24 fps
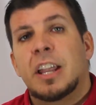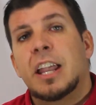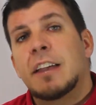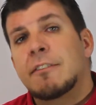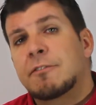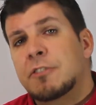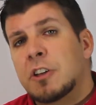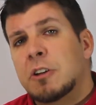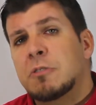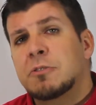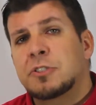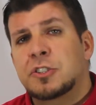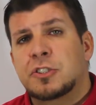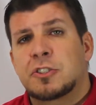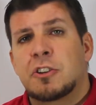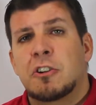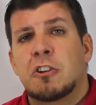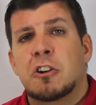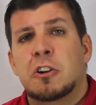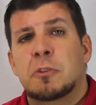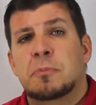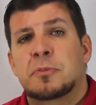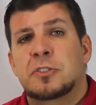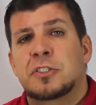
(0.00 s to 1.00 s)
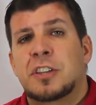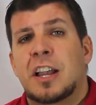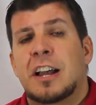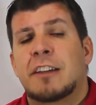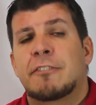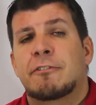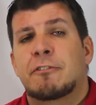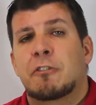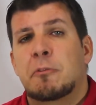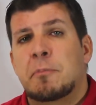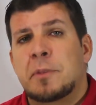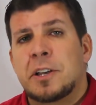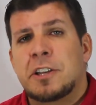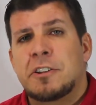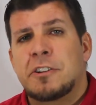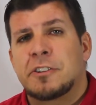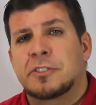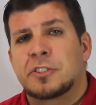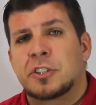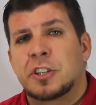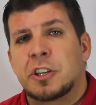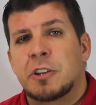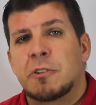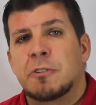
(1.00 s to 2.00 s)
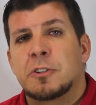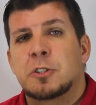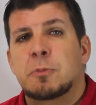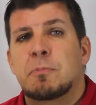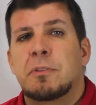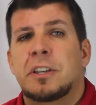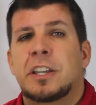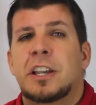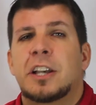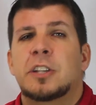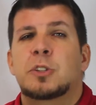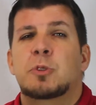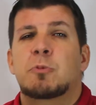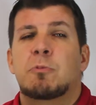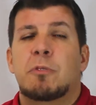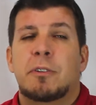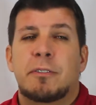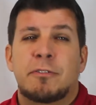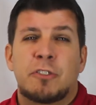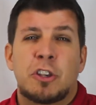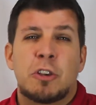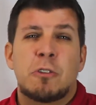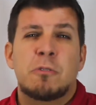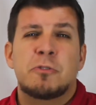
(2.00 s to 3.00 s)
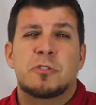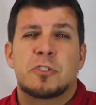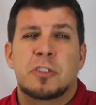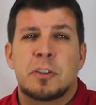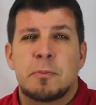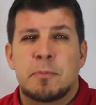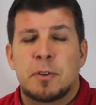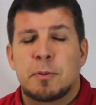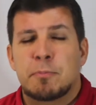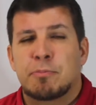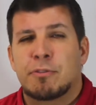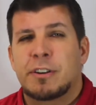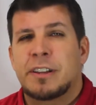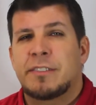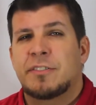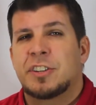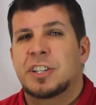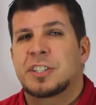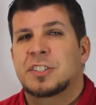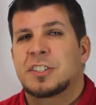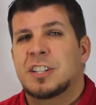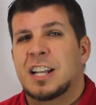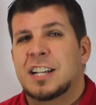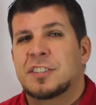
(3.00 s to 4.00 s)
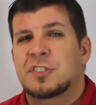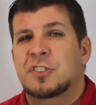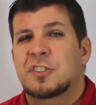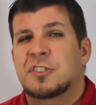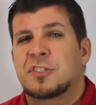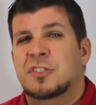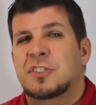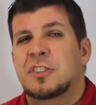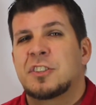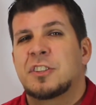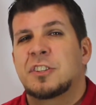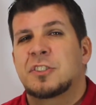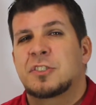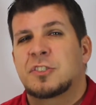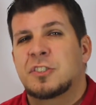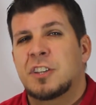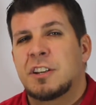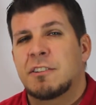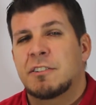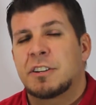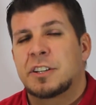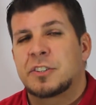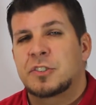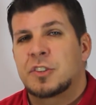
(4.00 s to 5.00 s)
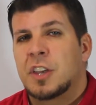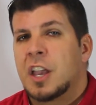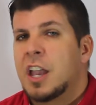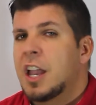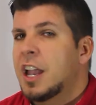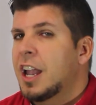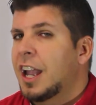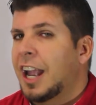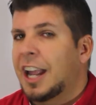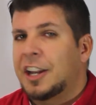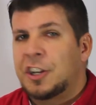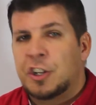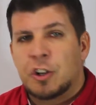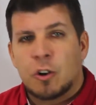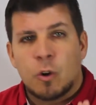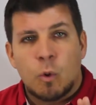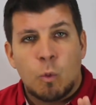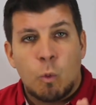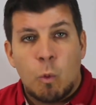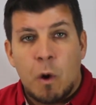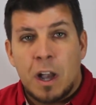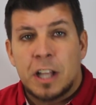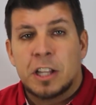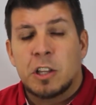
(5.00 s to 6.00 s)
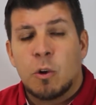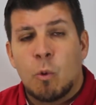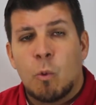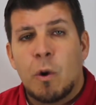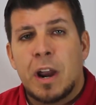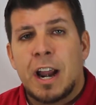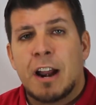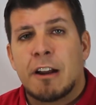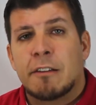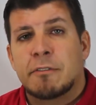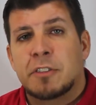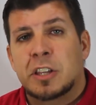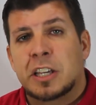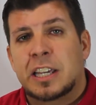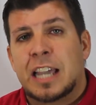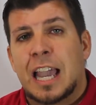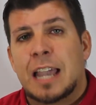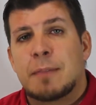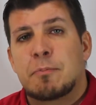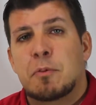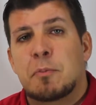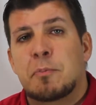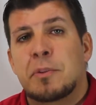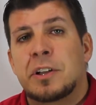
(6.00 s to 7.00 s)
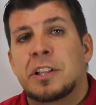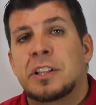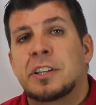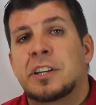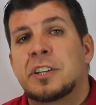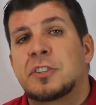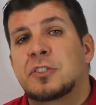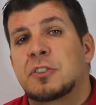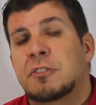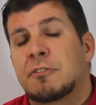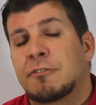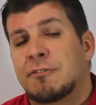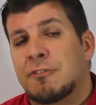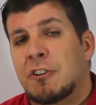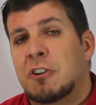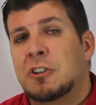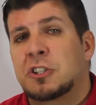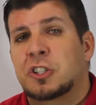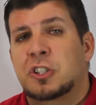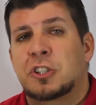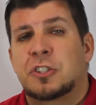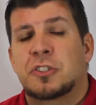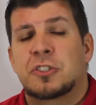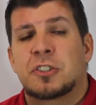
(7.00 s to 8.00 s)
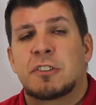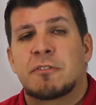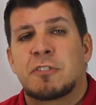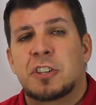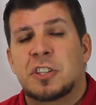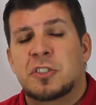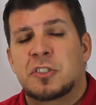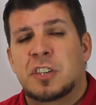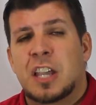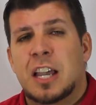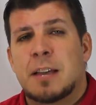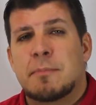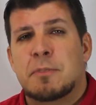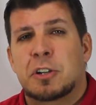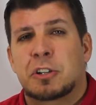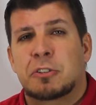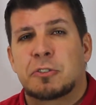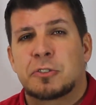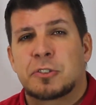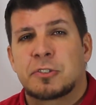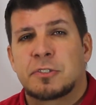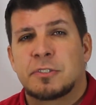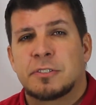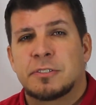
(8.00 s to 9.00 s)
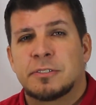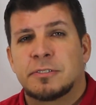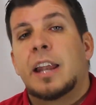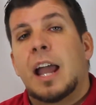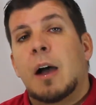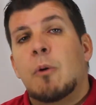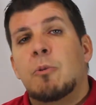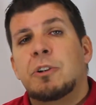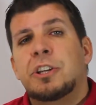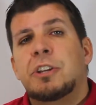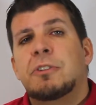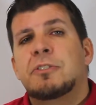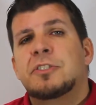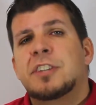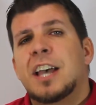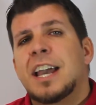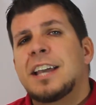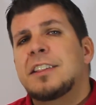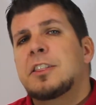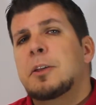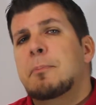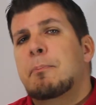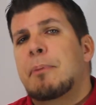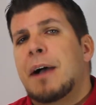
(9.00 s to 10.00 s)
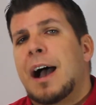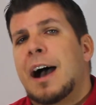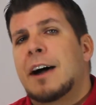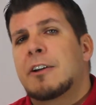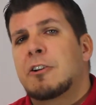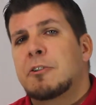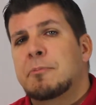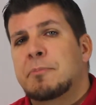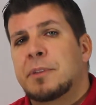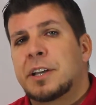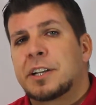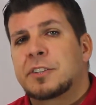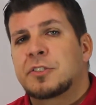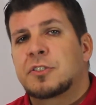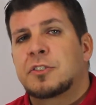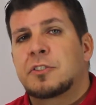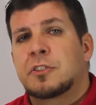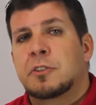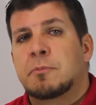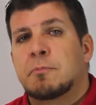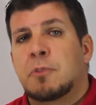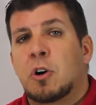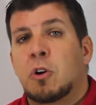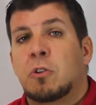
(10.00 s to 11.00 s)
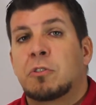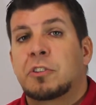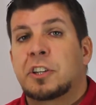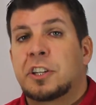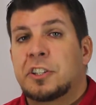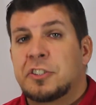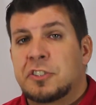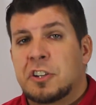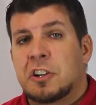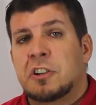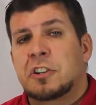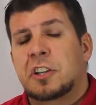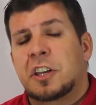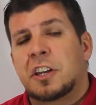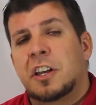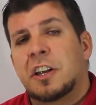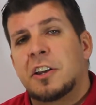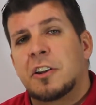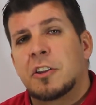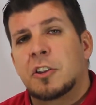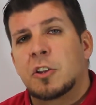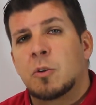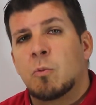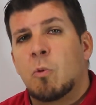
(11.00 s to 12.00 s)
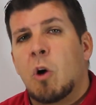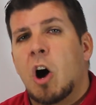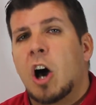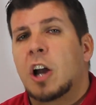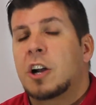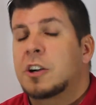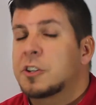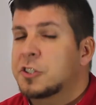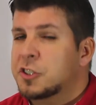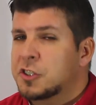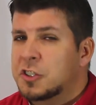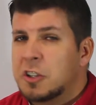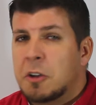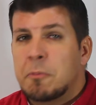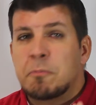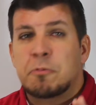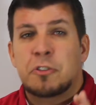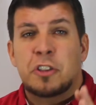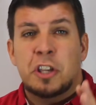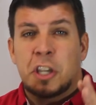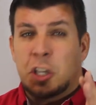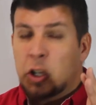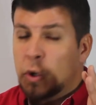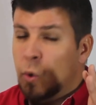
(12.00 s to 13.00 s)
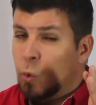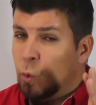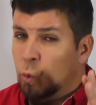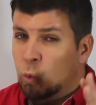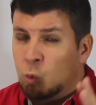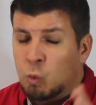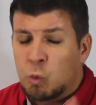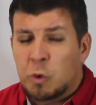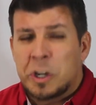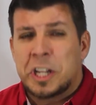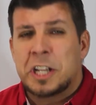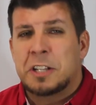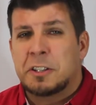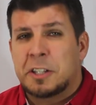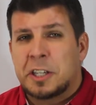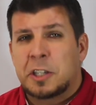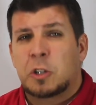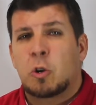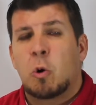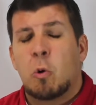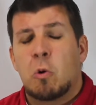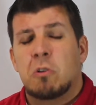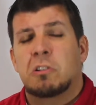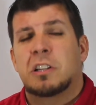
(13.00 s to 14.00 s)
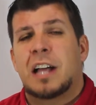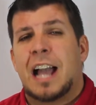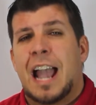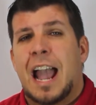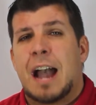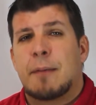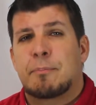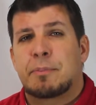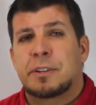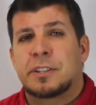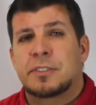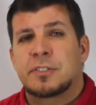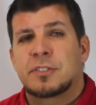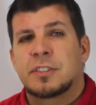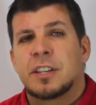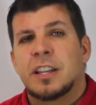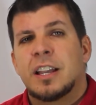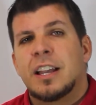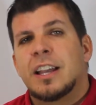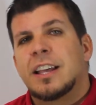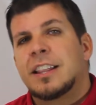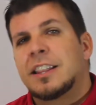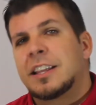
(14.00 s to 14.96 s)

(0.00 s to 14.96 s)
If those terms sound familiar to you, it's because we've used them in previous lessons in this series, and you're well aware of the capabilities and functions of these chemicals. Now, when you take the powder mix in the mold and dunk it into the water, something really cool happens.